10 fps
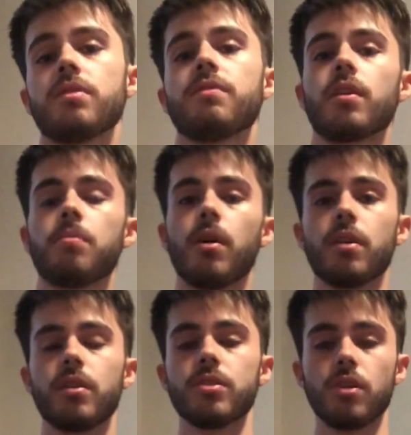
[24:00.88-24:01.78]
the final part
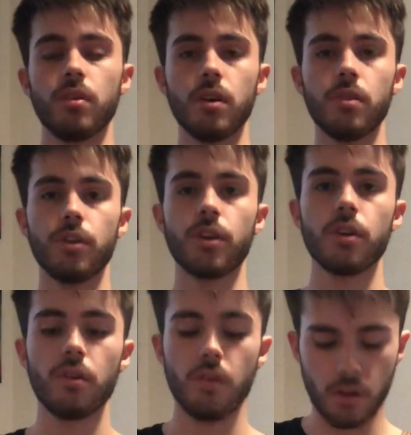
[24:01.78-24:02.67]
of the solo. You're going to
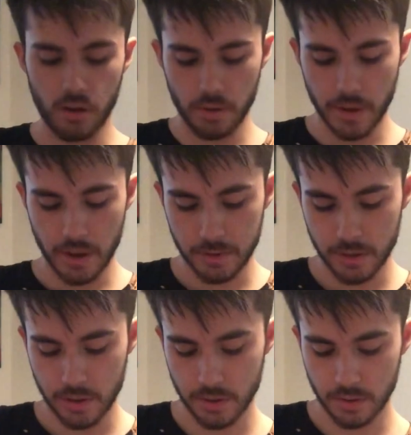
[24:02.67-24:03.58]
go all the way up to the